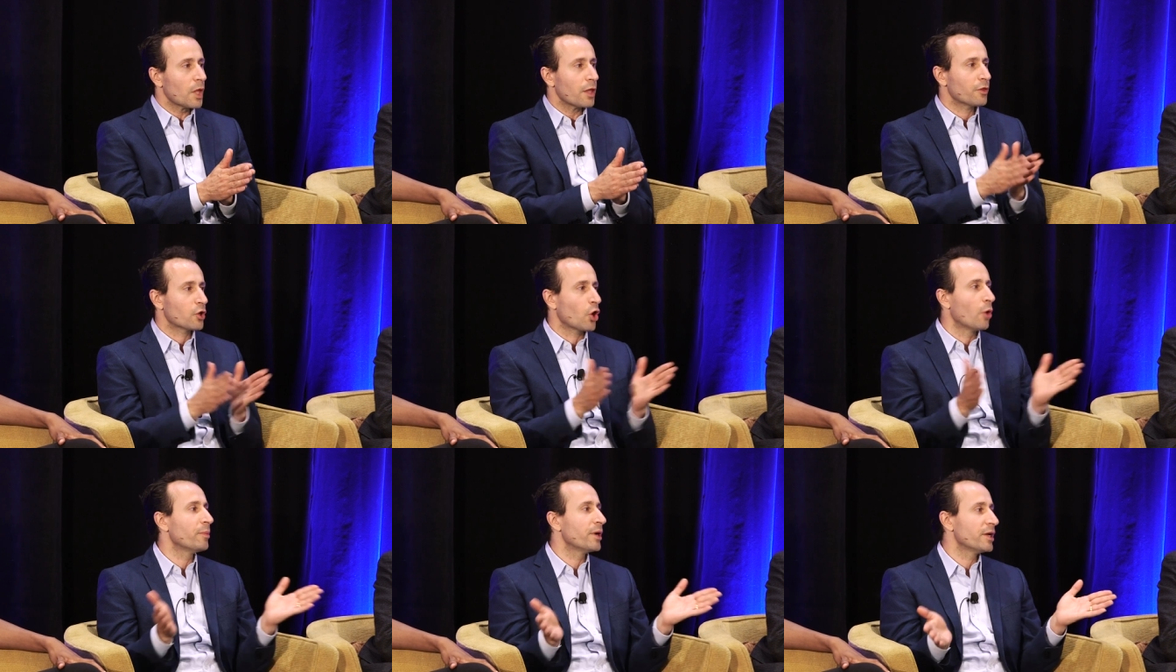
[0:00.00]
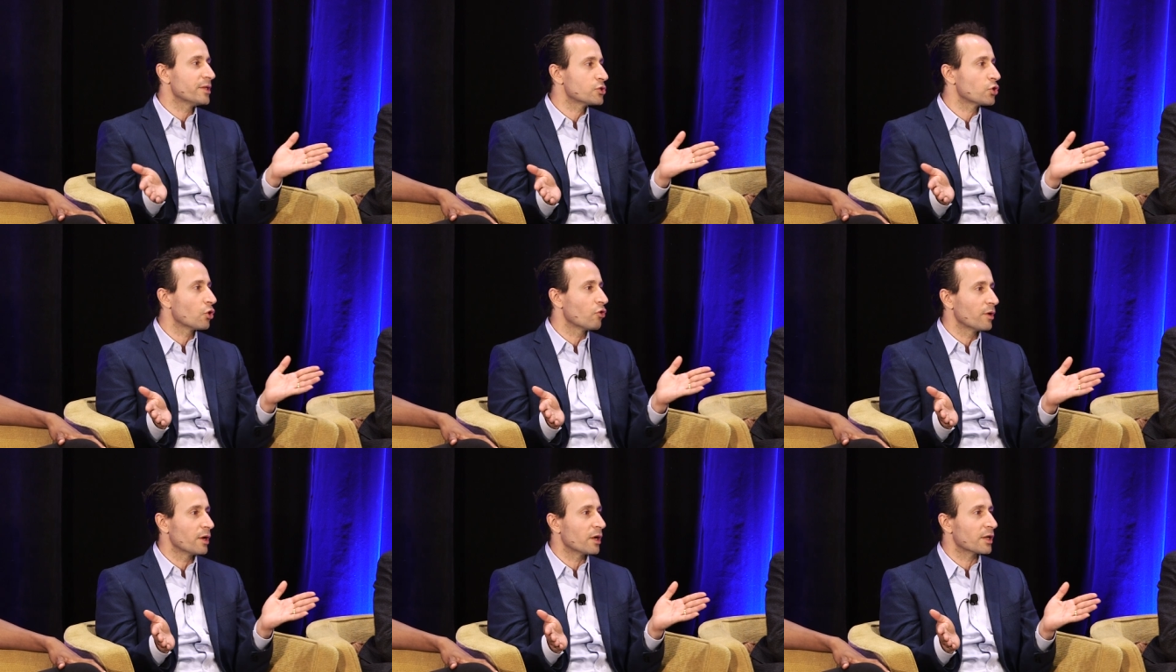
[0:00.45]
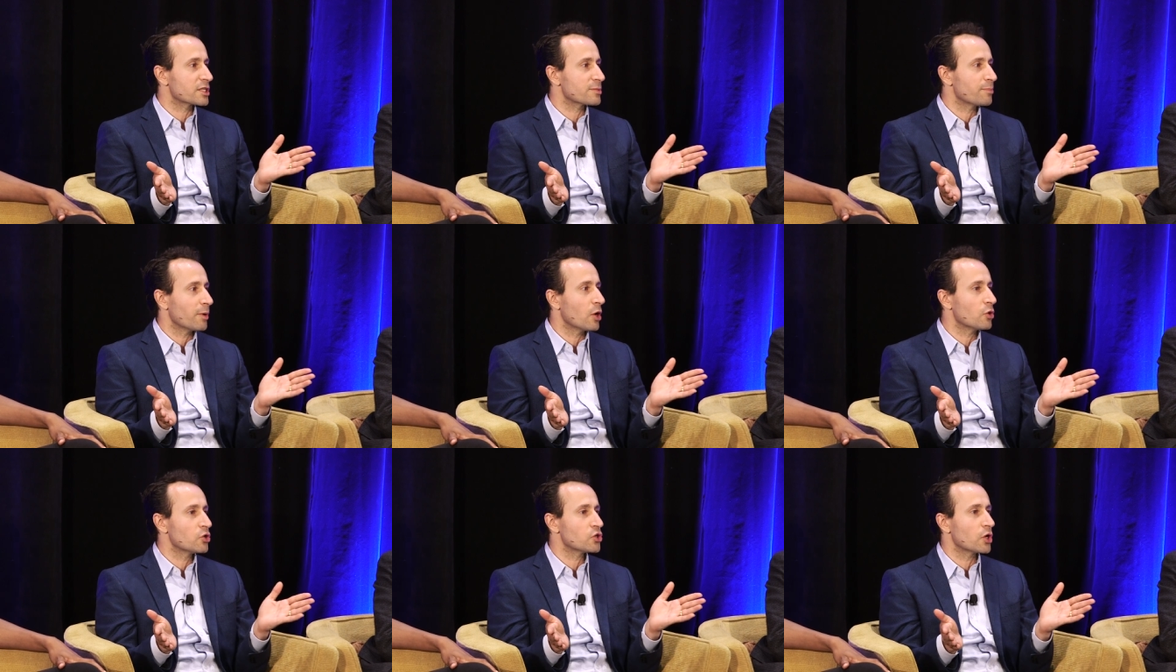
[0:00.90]
the combinatorial
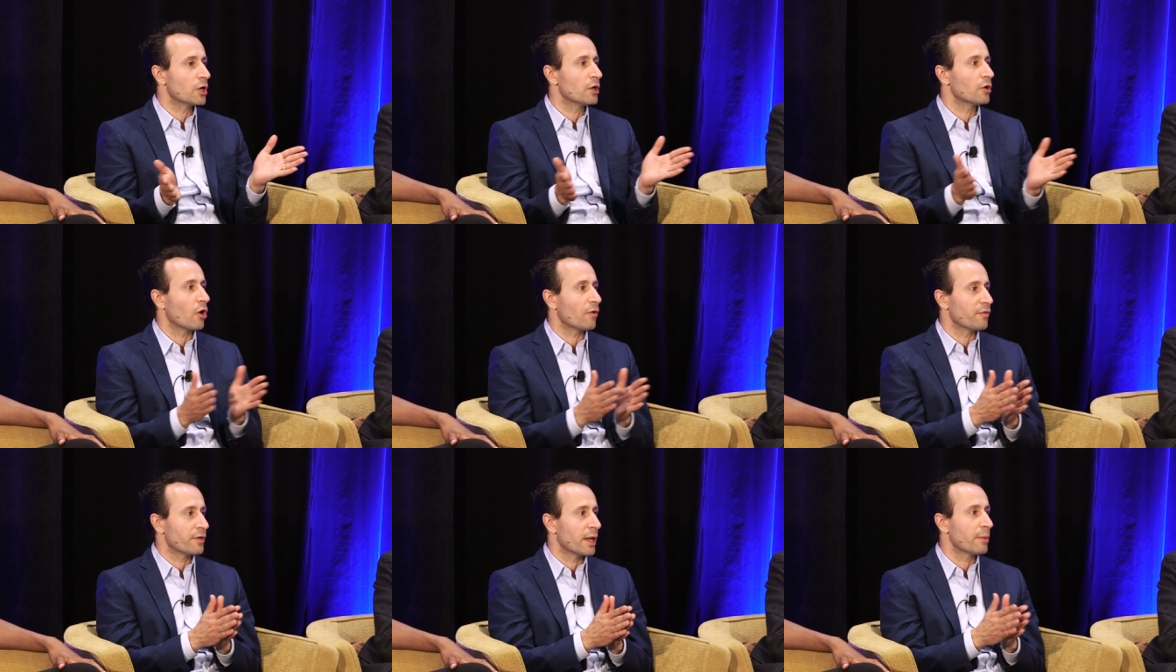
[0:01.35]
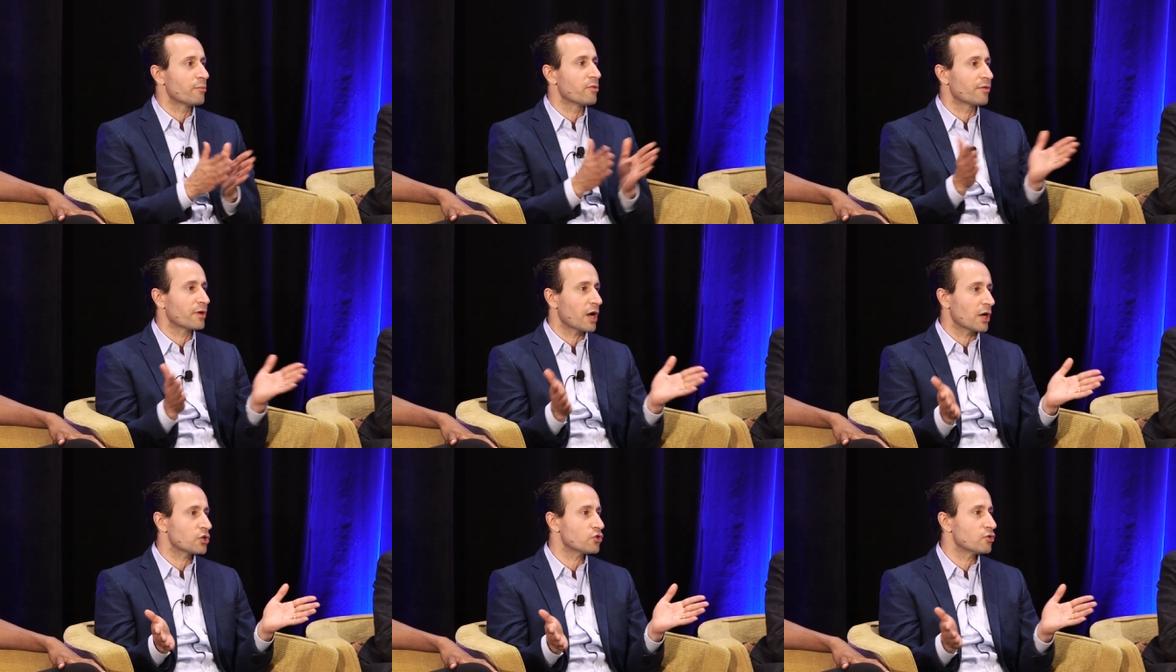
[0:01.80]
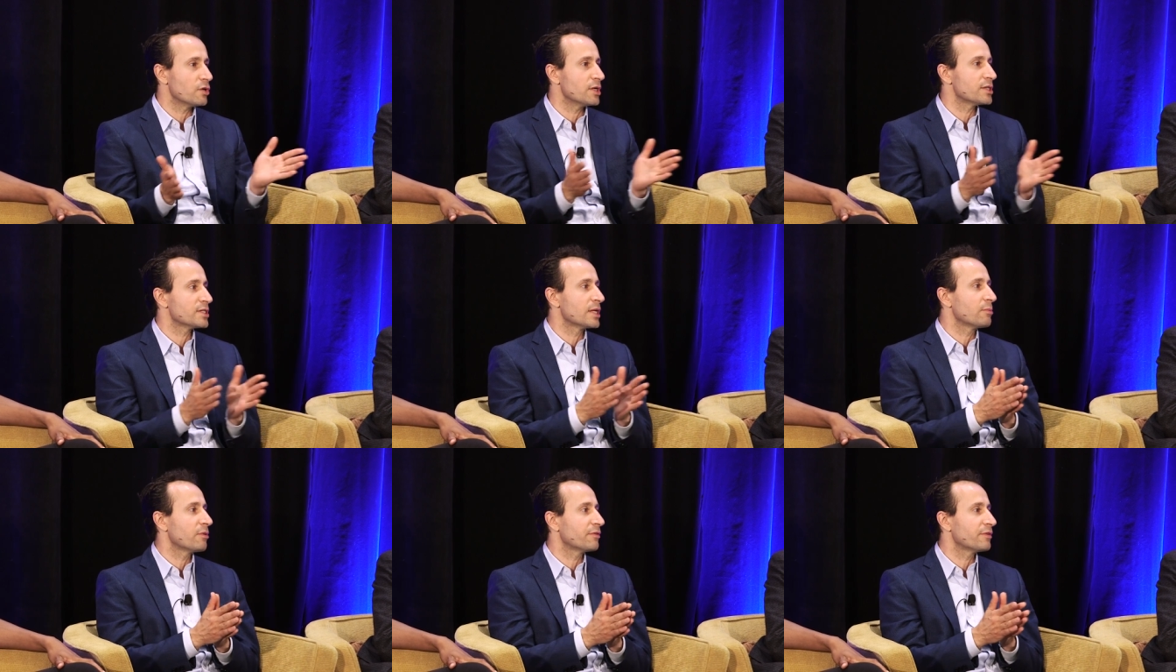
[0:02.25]
explosion of the number of
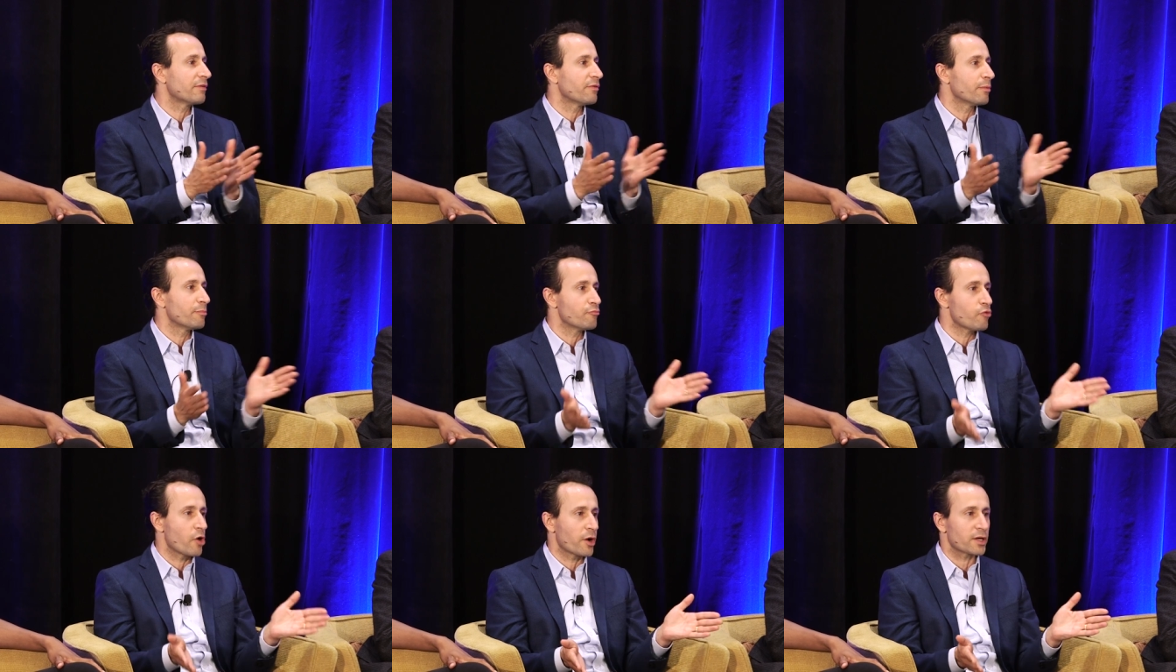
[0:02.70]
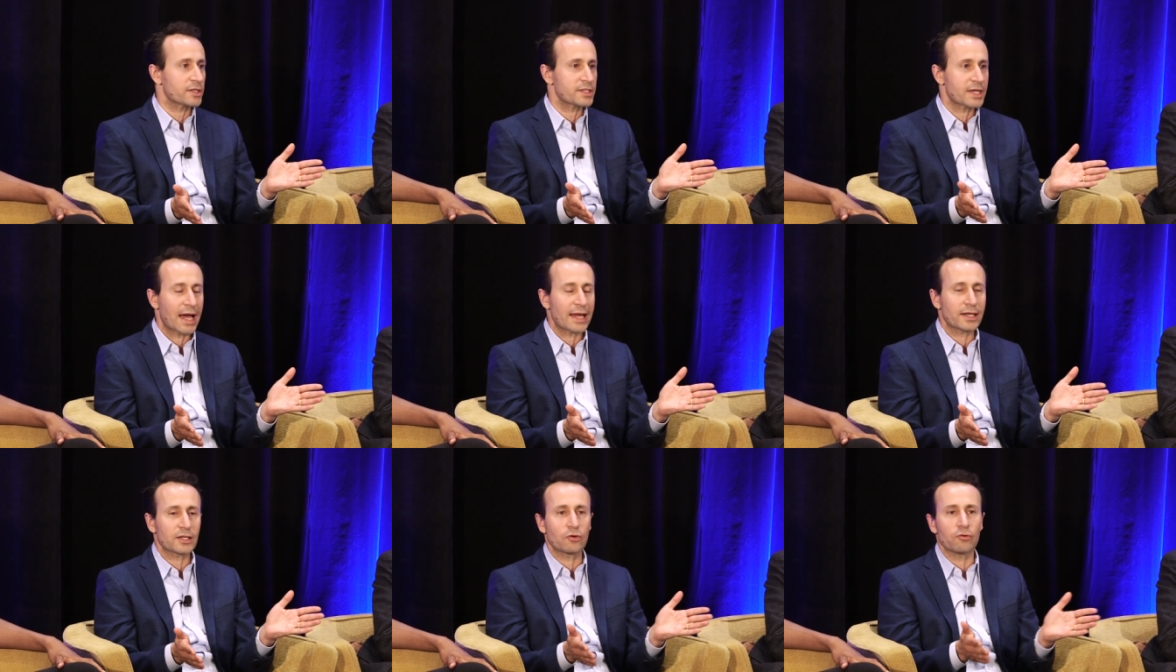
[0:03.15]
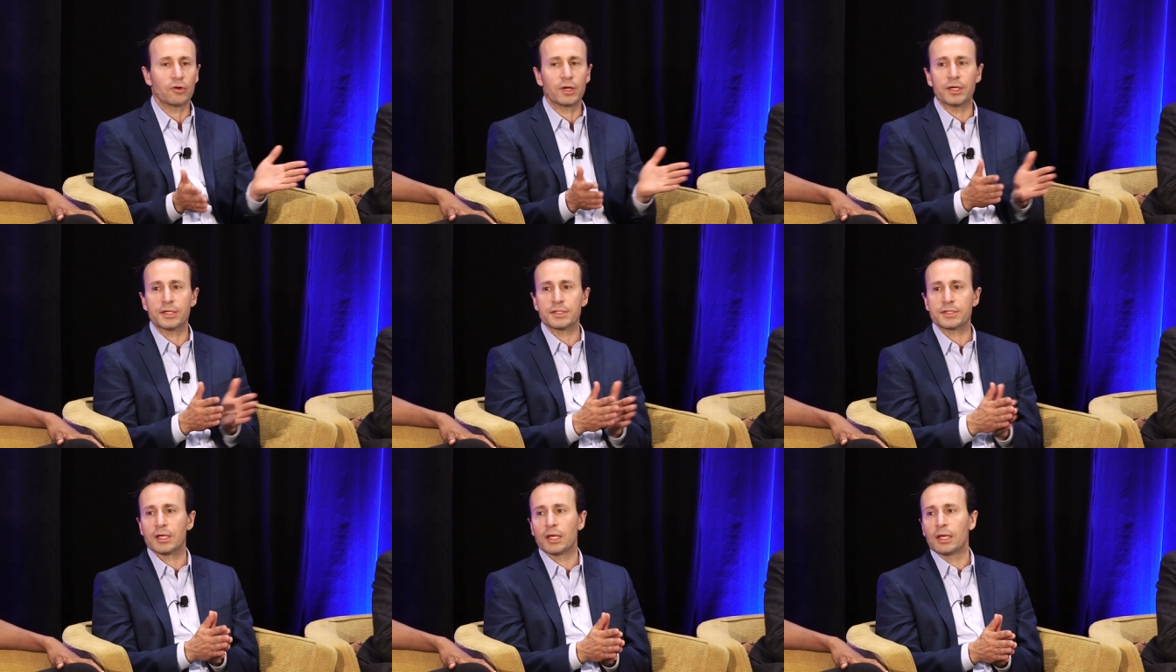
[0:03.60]
countries, number of different product
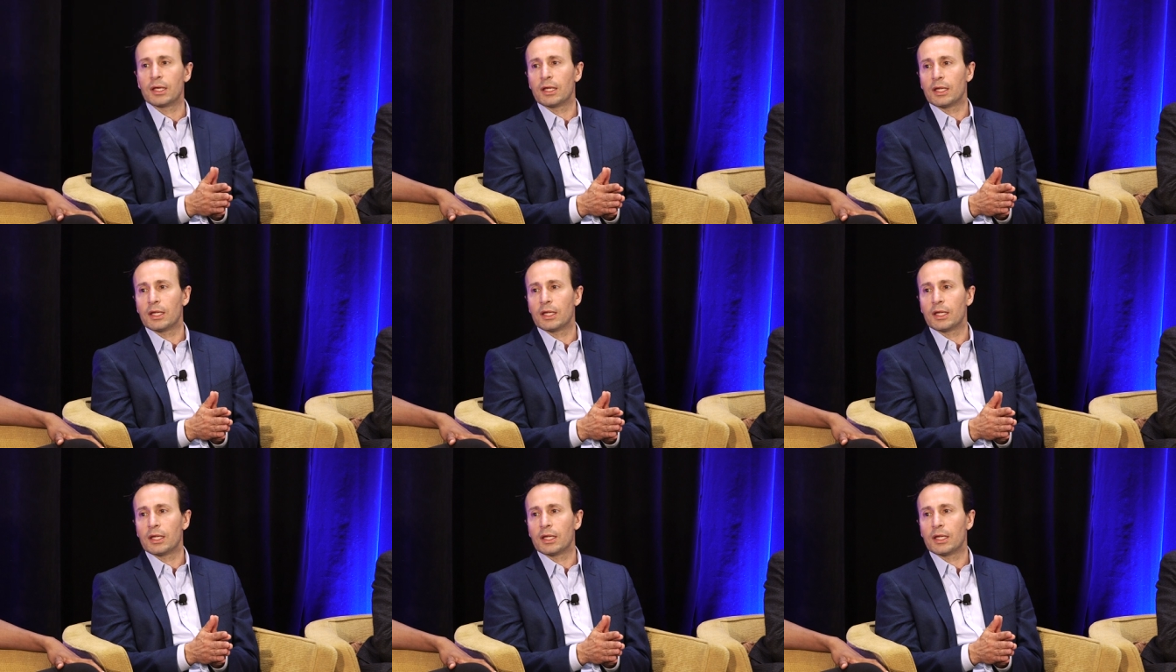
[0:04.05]
categories,